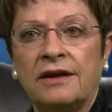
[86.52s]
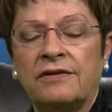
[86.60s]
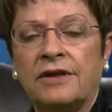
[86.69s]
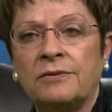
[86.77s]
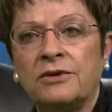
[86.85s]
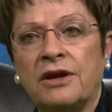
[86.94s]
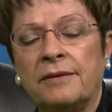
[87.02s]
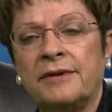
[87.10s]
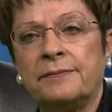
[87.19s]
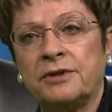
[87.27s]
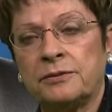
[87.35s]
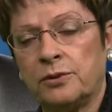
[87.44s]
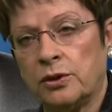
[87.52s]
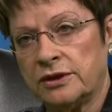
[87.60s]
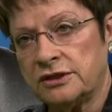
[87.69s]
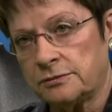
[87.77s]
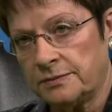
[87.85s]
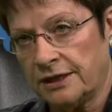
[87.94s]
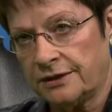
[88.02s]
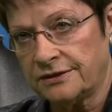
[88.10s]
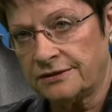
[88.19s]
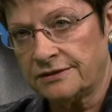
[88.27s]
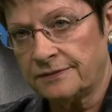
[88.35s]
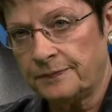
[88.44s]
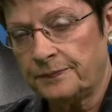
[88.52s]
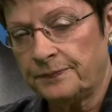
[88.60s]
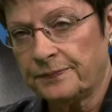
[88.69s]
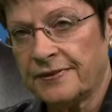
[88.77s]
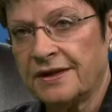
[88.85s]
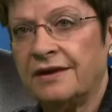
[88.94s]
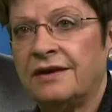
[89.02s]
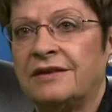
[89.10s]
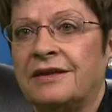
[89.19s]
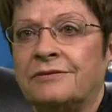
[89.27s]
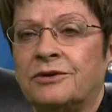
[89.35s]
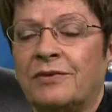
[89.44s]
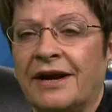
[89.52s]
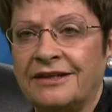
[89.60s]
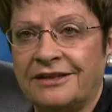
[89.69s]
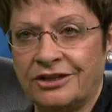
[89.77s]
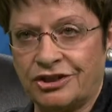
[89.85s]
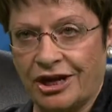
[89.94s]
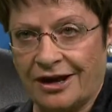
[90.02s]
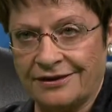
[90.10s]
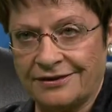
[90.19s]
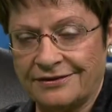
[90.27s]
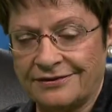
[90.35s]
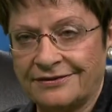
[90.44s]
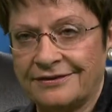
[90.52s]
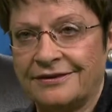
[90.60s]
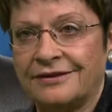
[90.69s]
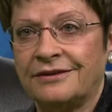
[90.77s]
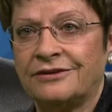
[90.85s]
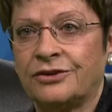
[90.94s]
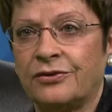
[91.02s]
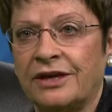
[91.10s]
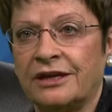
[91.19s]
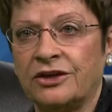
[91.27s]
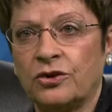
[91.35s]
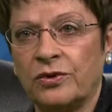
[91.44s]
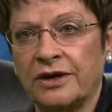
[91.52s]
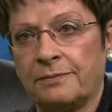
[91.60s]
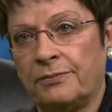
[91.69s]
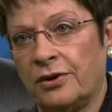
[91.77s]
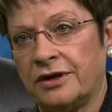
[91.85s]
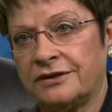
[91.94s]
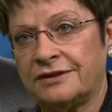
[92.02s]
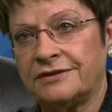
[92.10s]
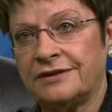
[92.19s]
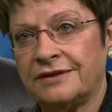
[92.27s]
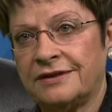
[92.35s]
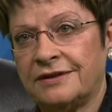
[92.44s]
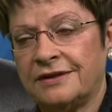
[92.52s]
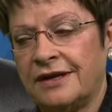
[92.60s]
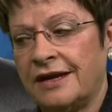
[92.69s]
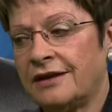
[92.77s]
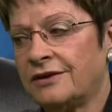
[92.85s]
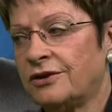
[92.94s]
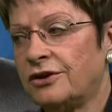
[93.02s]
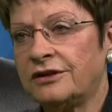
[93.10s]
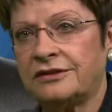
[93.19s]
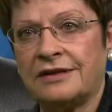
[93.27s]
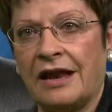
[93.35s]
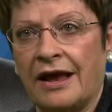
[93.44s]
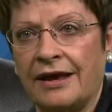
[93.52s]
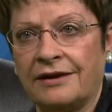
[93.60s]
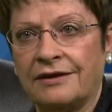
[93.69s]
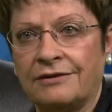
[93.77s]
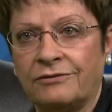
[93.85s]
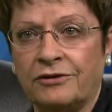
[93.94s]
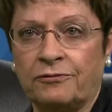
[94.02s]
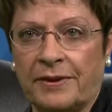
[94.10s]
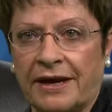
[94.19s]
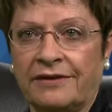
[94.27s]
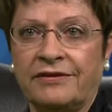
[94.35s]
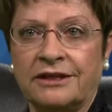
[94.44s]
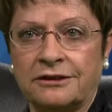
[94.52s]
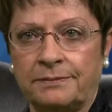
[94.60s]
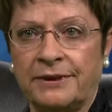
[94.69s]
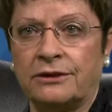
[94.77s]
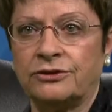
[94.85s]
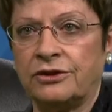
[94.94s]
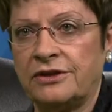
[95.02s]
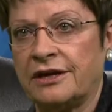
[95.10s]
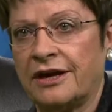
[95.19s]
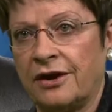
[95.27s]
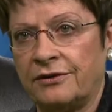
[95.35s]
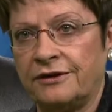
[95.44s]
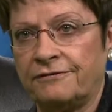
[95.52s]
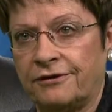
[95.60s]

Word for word: They would come up with bogus bills. They would write the check, so that in QuickBooks, it looks like we've paid this bill to the accounting